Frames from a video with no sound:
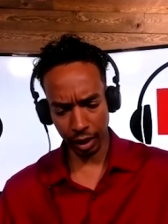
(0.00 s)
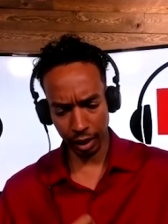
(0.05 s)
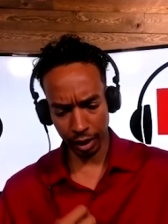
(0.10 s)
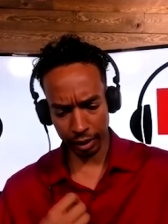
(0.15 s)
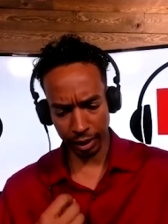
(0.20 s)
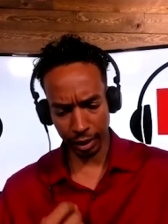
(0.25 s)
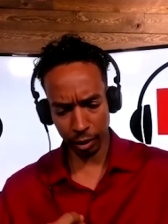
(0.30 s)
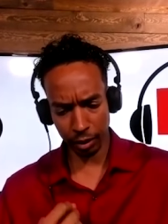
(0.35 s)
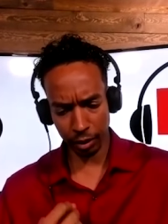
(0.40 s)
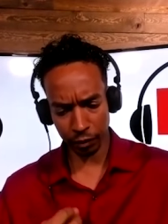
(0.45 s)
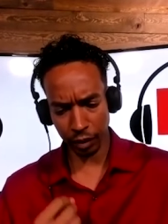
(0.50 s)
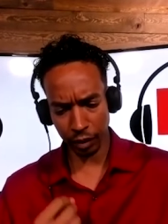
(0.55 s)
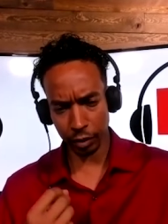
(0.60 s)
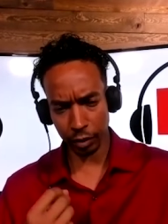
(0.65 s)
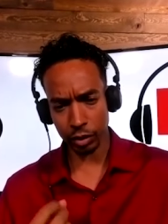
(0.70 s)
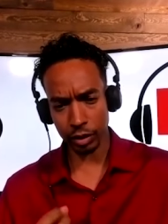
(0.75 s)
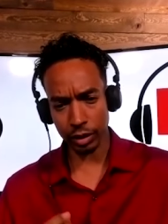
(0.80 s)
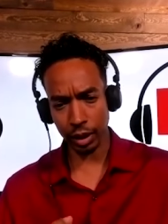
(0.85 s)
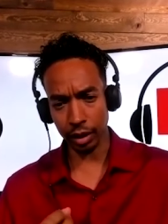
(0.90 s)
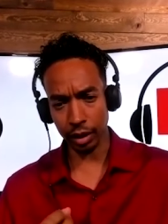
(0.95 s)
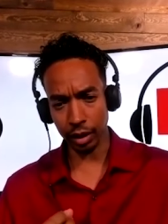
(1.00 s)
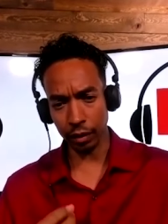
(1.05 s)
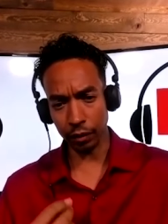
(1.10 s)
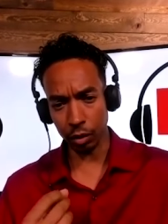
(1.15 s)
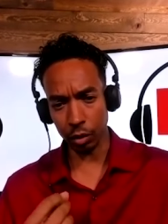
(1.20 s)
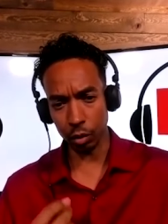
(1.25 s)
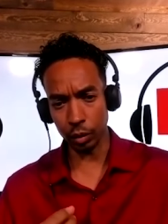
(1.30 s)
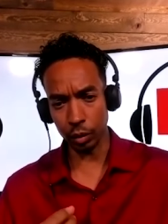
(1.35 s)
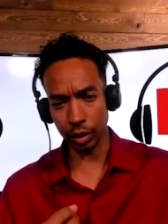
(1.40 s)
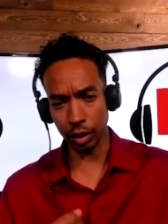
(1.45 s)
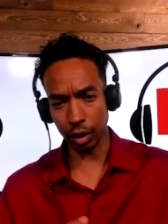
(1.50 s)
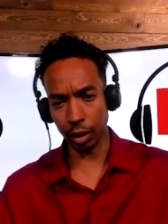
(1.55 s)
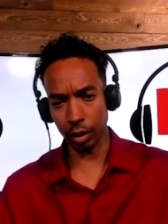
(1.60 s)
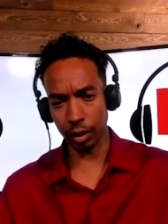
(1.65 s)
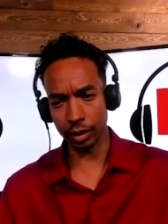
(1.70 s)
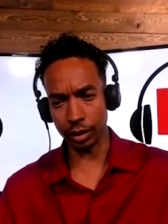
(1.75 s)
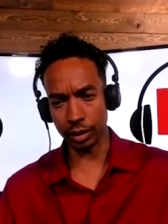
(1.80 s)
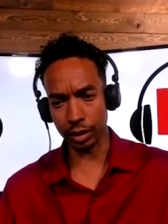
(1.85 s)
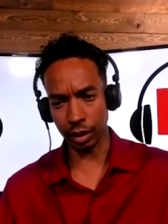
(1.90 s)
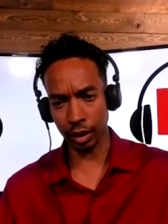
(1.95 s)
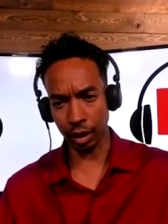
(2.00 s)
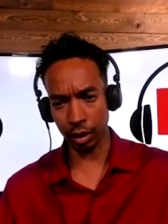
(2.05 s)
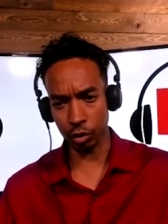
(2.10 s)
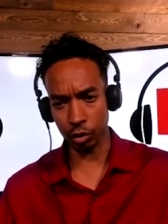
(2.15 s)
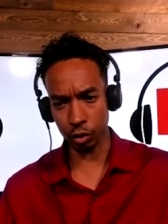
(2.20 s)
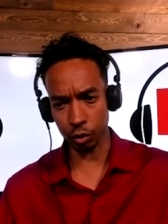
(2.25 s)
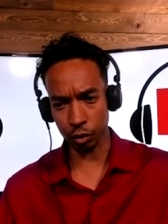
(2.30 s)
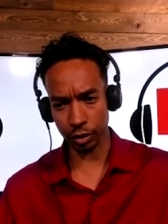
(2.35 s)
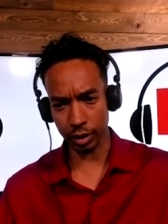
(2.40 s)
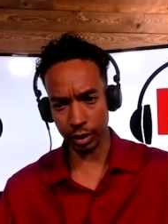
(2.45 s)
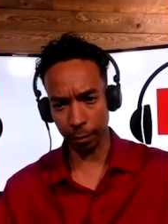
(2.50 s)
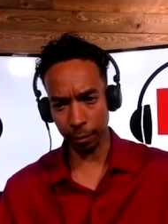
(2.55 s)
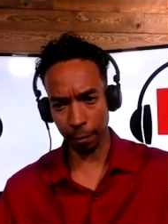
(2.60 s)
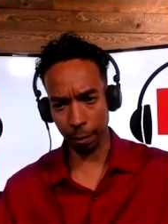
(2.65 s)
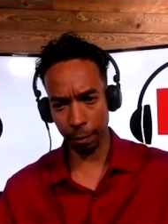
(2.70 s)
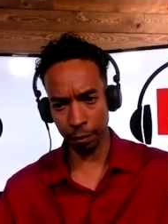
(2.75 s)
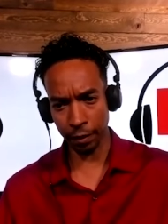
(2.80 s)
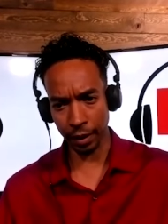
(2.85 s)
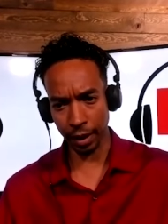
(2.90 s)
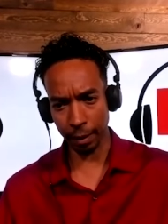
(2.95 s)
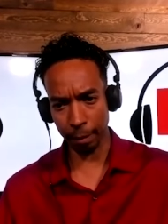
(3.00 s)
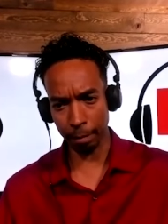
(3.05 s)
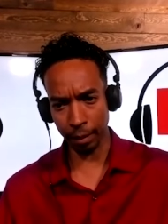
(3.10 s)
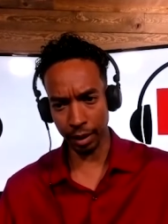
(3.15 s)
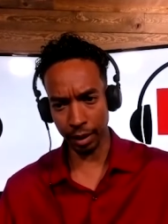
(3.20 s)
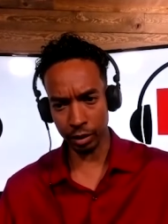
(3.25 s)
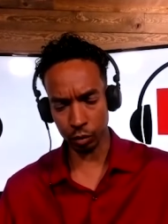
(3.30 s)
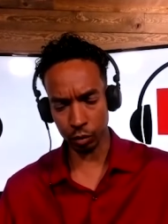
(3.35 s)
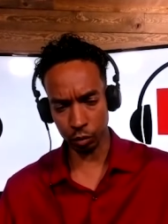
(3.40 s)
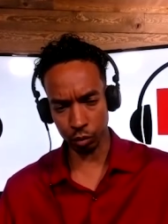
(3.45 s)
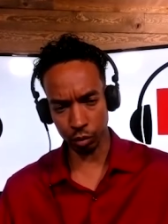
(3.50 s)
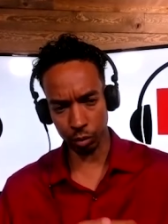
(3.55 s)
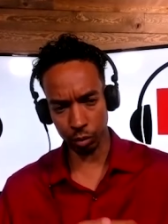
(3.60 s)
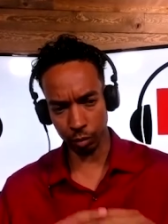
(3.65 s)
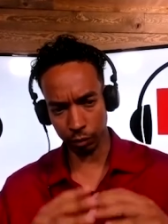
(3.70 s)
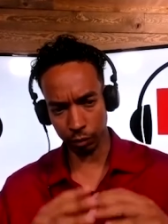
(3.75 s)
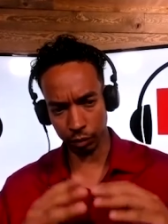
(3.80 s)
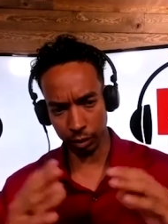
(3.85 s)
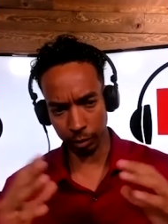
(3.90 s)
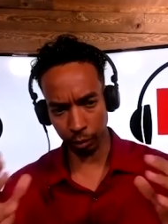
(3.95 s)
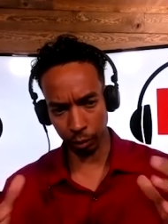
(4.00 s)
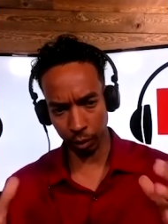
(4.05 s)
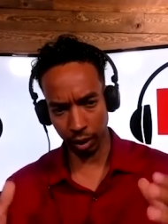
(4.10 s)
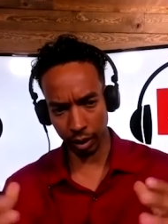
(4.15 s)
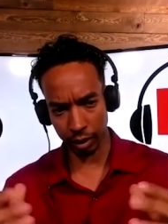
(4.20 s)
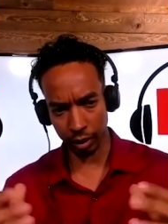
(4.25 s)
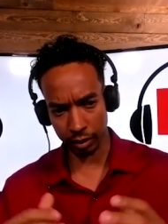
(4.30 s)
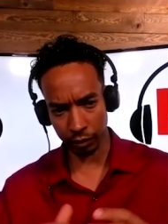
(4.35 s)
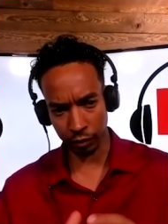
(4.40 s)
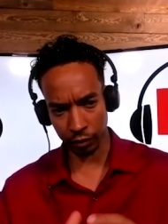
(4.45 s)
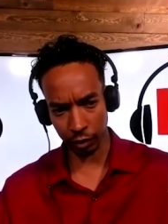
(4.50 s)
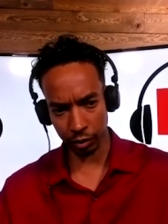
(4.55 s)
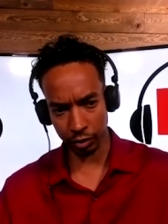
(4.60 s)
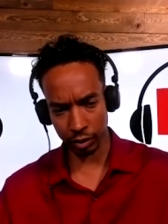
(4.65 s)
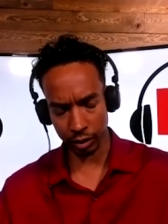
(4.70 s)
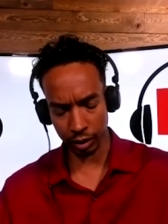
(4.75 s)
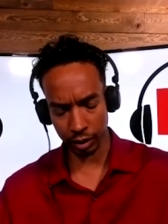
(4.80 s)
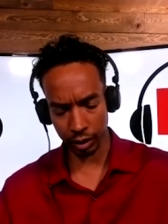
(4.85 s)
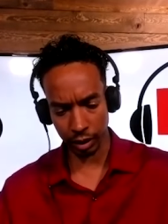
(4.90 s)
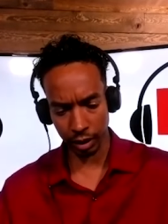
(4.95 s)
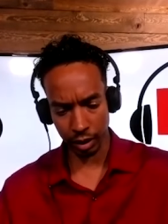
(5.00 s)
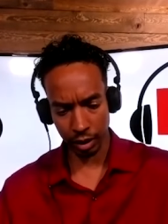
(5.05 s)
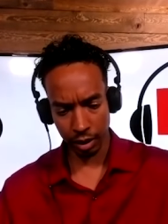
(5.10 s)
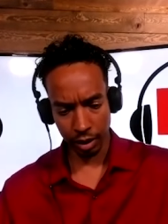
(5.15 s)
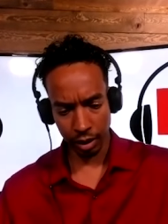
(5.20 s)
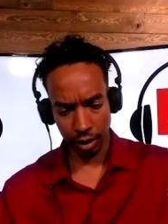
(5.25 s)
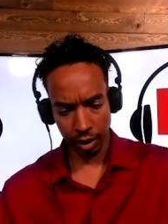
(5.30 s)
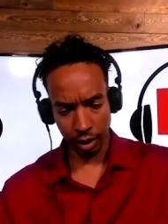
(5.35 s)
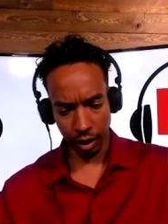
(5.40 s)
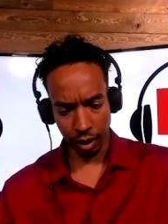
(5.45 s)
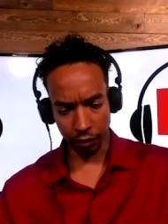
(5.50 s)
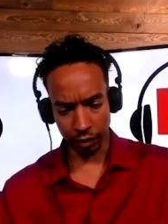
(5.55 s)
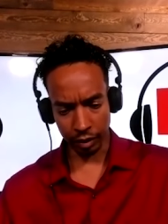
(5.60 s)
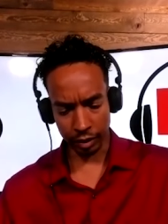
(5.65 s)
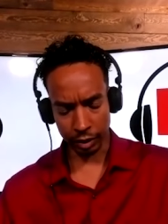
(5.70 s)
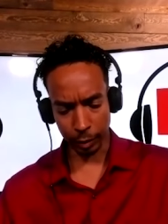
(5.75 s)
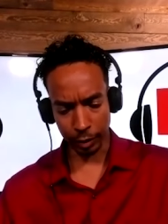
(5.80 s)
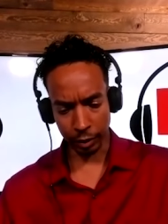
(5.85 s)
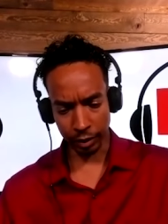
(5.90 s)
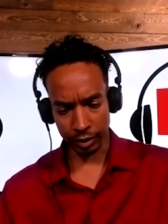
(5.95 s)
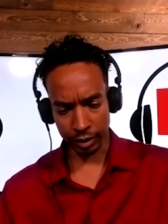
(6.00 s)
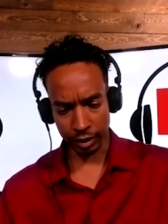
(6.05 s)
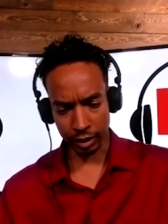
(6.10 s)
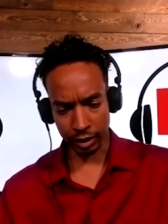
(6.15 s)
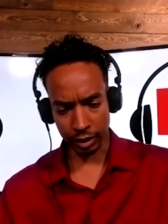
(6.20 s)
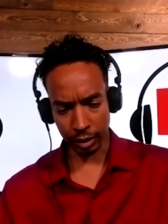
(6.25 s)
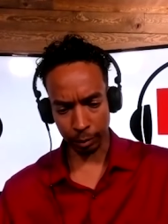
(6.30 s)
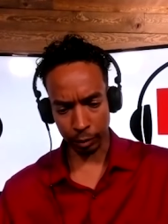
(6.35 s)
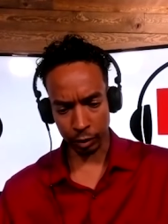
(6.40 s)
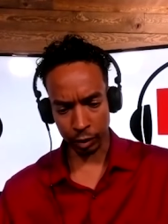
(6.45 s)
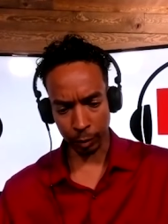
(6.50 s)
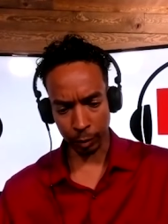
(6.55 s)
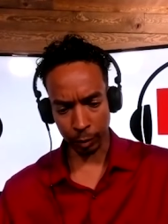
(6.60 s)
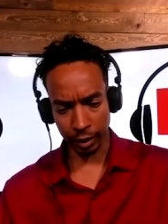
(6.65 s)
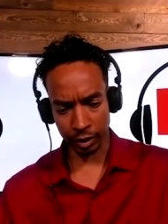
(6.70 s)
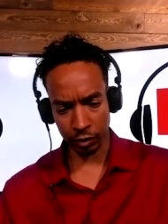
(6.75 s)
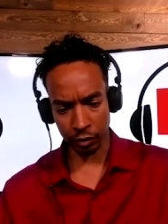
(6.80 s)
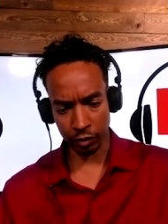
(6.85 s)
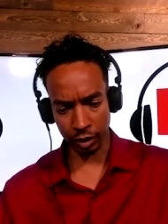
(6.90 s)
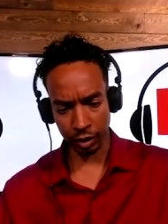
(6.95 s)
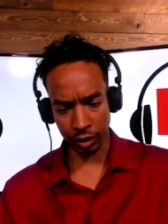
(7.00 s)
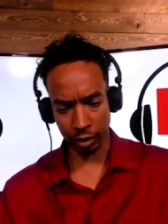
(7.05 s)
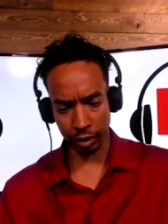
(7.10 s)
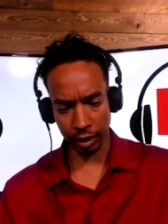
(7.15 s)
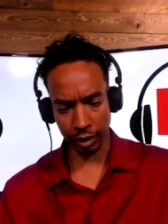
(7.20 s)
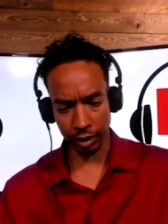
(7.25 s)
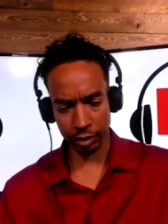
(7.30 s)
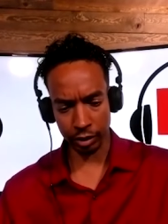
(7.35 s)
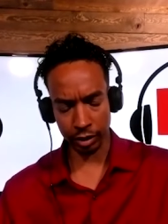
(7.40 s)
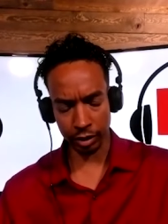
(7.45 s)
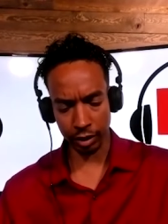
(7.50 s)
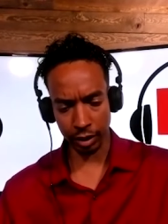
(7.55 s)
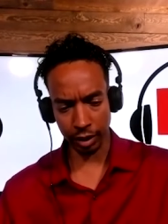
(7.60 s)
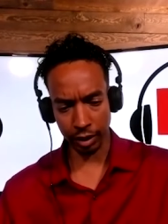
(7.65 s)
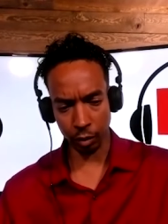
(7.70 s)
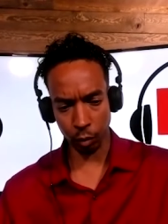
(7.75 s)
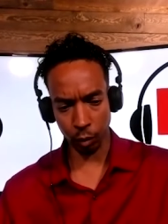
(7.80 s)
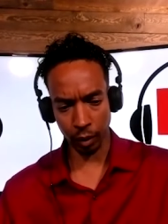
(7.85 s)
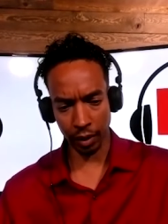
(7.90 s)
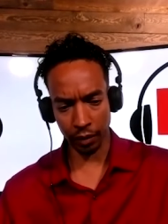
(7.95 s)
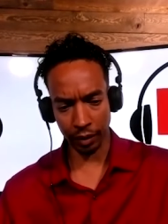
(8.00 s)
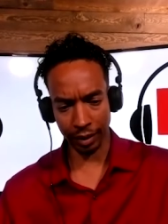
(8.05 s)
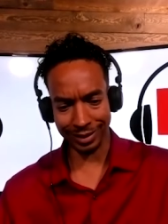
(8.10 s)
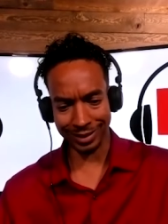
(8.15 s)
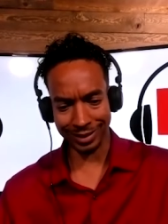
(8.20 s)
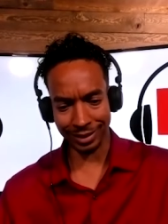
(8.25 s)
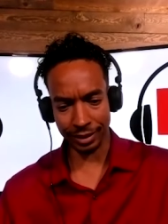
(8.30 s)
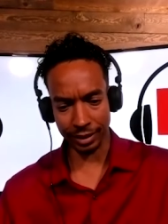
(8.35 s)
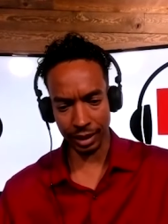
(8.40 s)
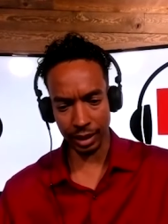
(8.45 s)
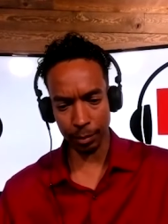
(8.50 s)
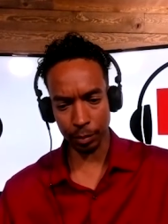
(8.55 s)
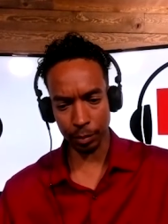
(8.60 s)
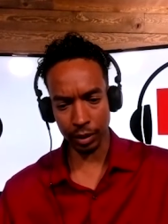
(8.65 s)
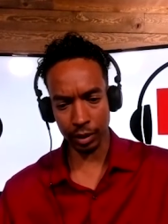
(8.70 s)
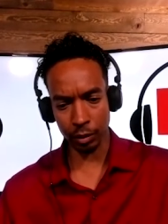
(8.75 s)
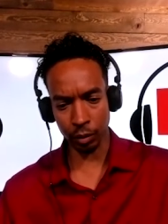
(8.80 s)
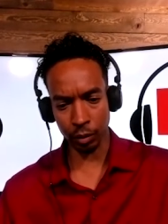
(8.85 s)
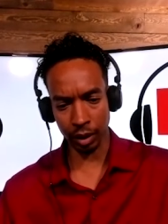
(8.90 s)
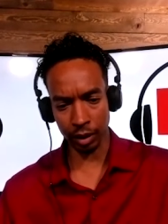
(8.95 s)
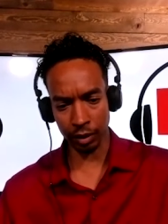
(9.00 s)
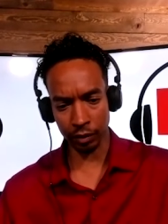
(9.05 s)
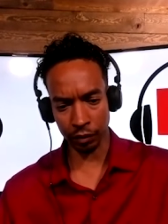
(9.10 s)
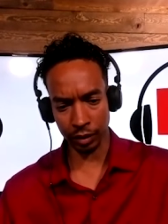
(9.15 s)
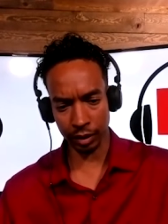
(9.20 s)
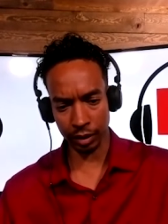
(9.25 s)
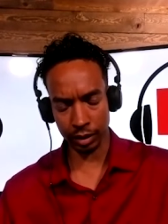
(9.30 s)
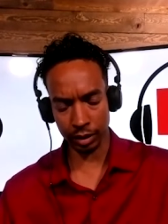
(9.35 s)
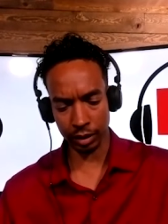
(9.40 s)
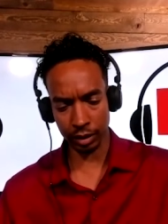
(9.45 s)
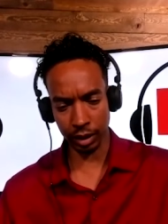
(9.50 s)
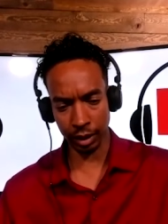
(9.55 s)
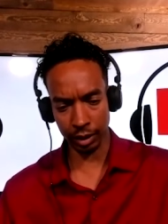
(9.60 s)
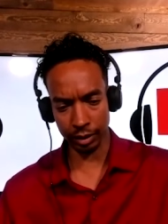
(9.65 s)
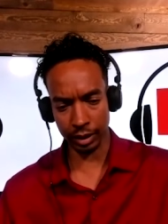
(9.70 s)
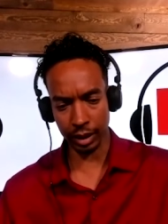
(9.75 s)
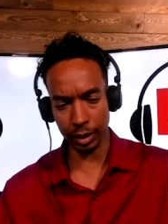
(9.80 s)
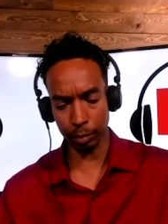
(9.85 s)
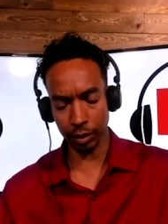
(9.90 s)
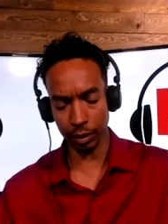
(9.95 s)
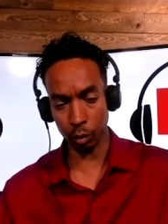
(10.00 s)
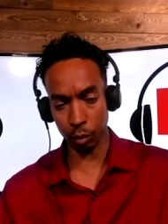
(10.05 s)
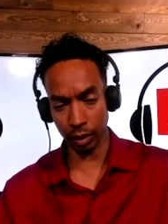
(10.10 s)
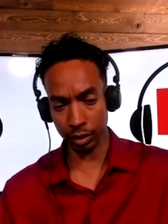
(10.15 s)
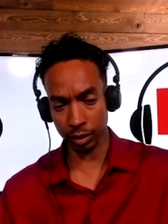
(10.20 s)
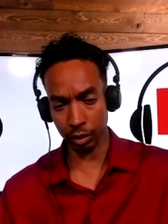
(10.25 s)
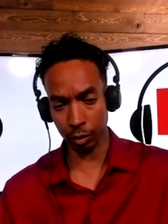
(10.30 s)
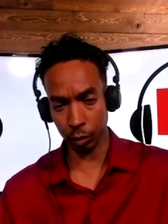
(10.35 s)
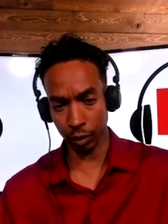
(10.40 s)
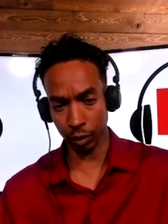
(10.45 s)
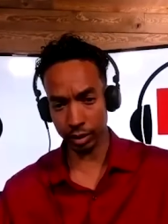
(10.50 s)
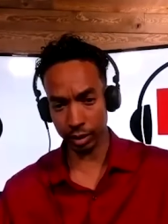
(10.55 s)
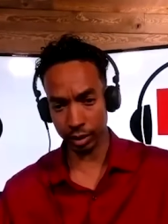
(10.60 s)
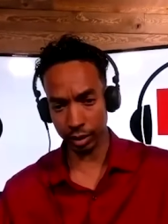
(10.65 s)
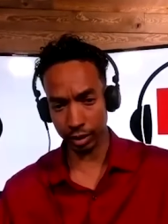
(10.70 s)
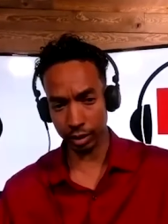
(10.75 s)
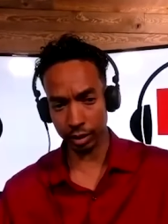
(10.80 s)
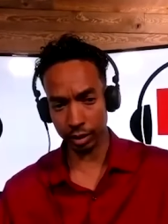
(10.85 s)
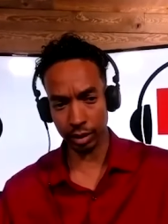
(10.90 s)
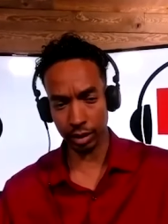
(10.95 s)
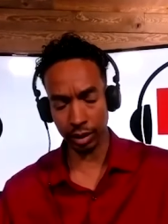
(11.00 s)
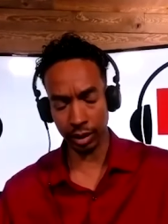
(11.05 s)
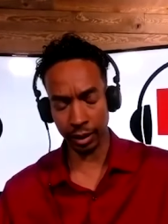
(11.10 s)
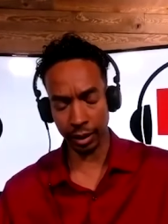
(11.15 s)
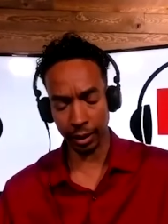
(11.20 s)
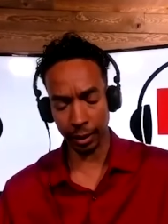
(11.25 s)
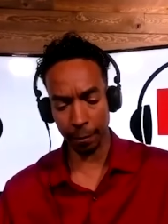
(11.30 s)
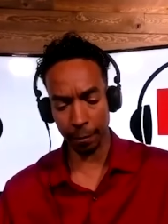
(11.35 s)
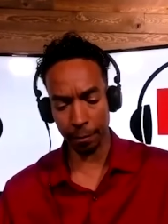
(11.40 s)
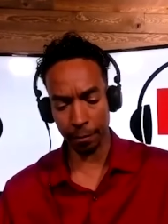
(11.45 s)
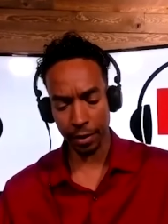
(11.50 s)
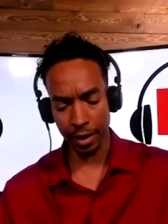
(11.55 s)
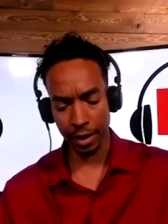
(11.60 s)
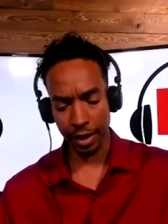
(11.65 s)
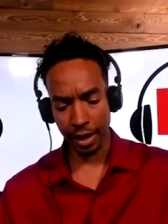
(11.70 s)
a narrative understanding of who we are as a country that makes room for the broad diversity of experiences and perspectives in our nation in a way that is deeply relevant, uh, deeply res- resonant, um,